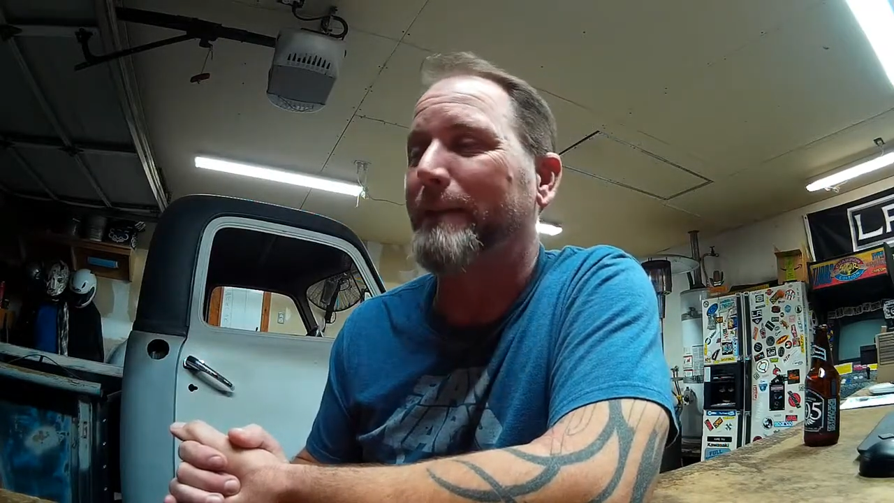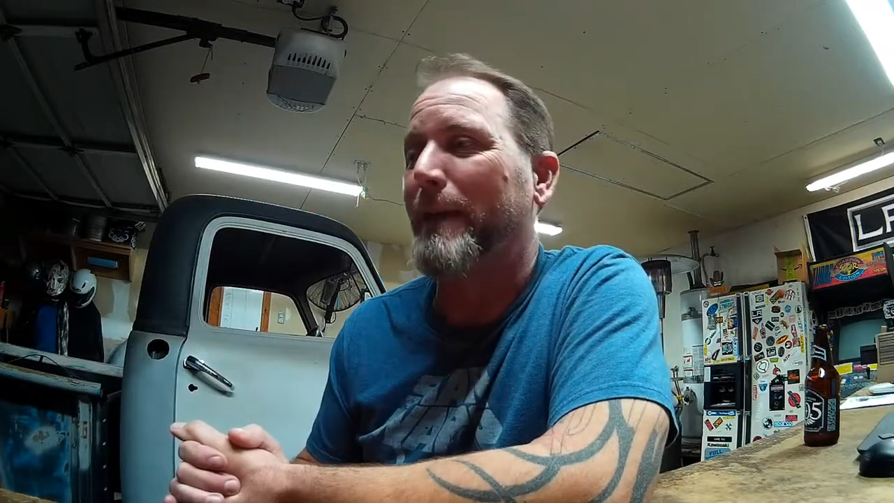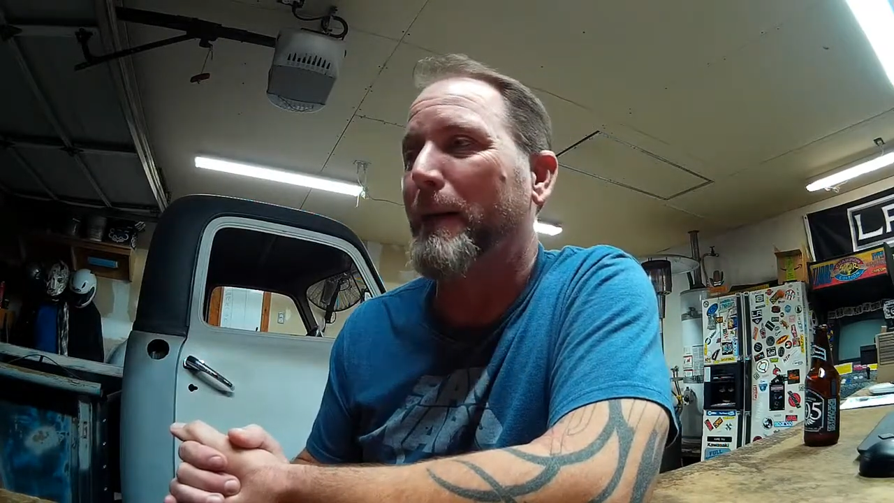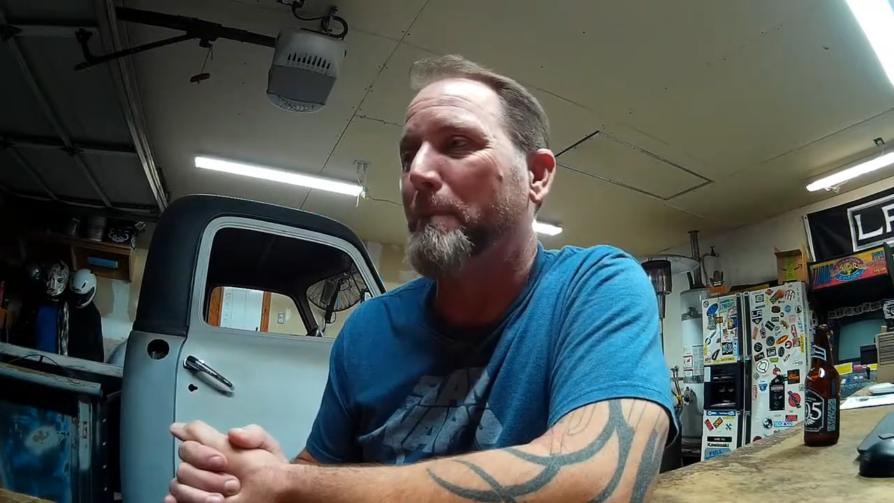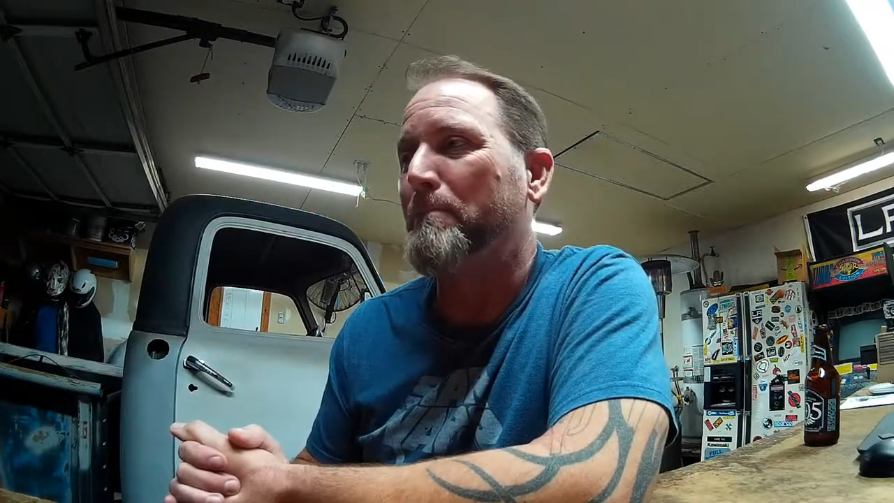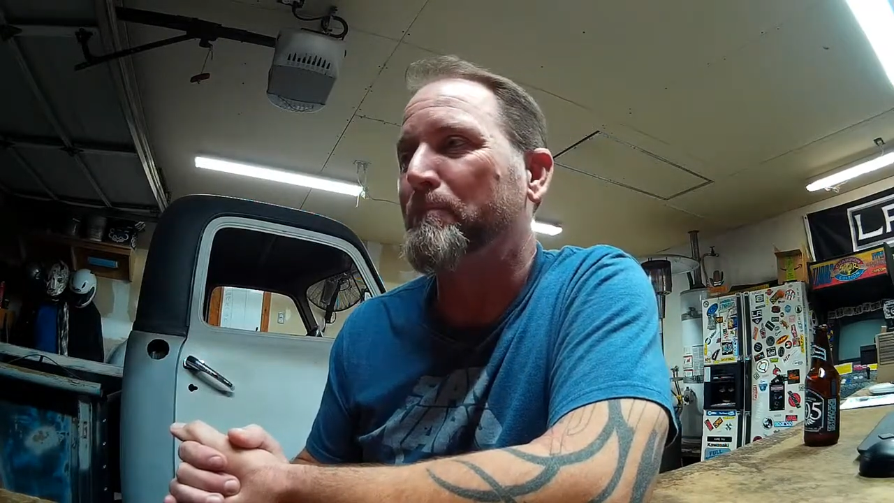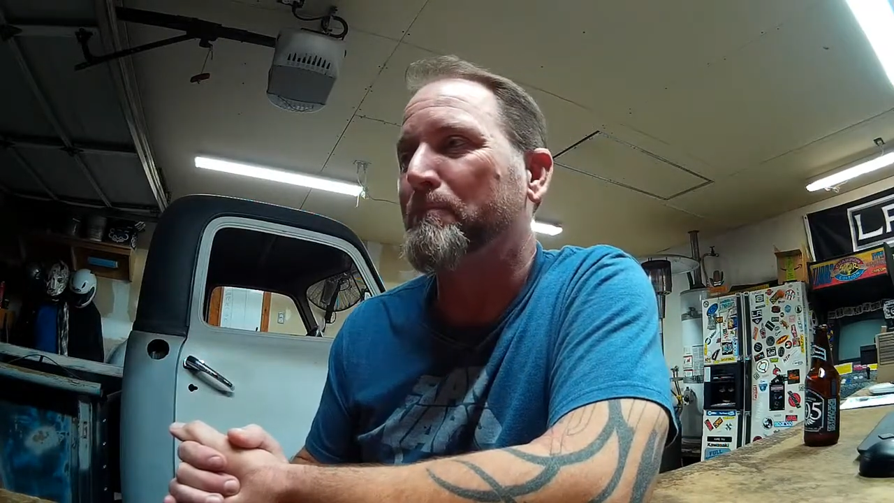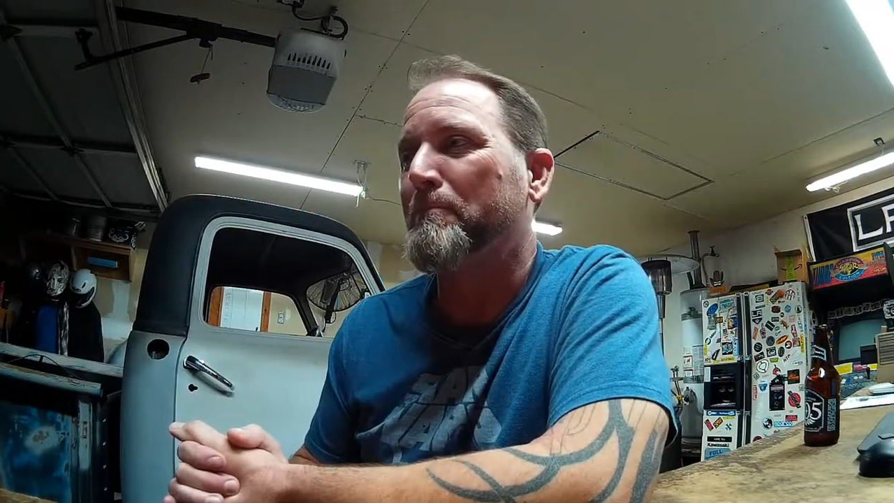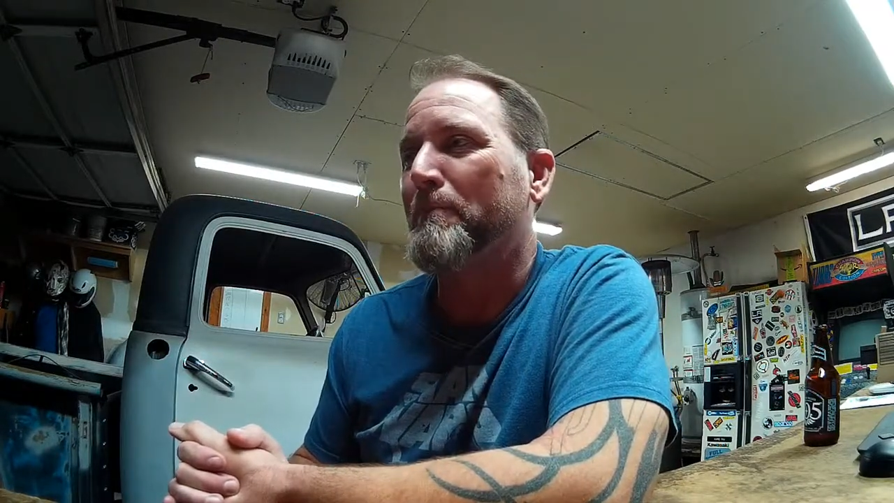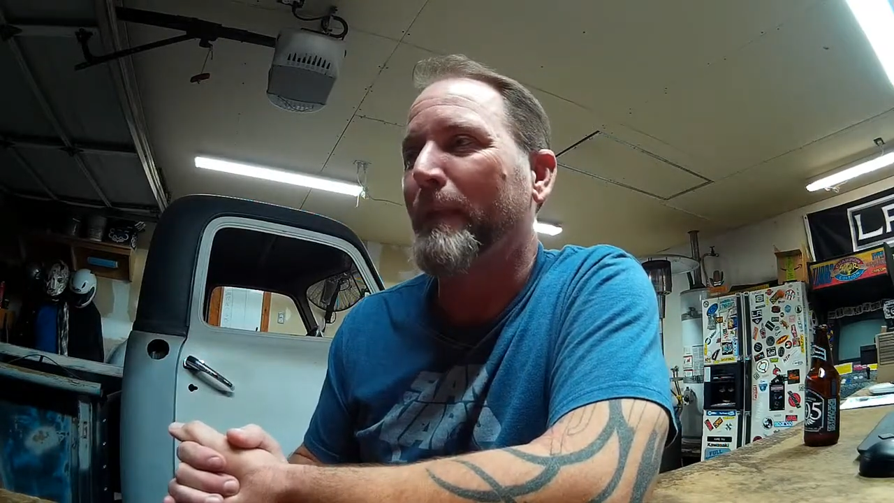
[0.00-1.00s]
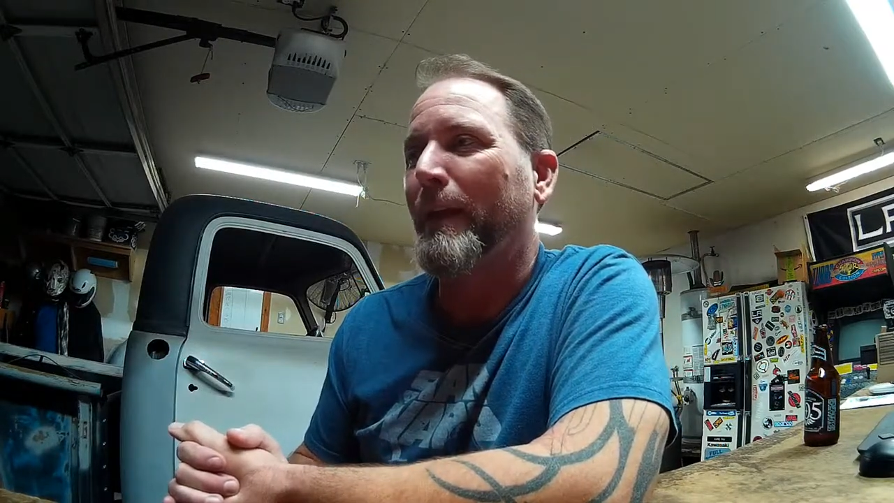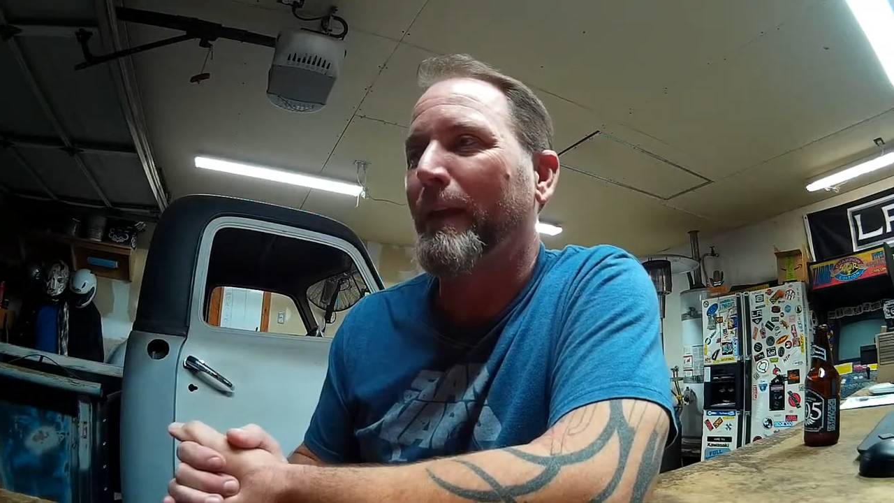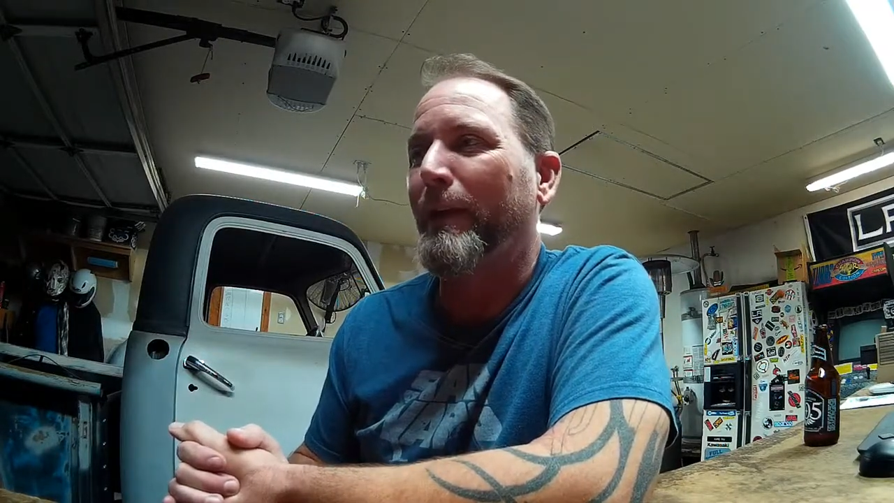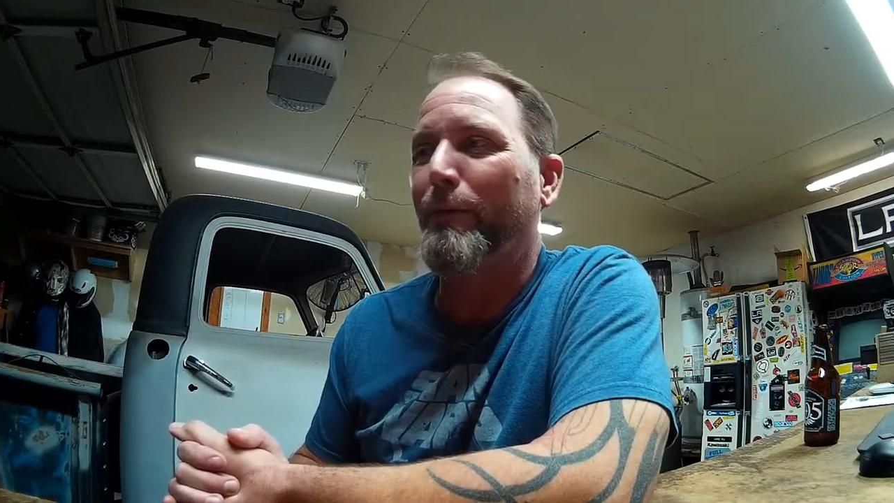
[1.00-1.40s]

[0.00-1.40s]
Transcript: you know,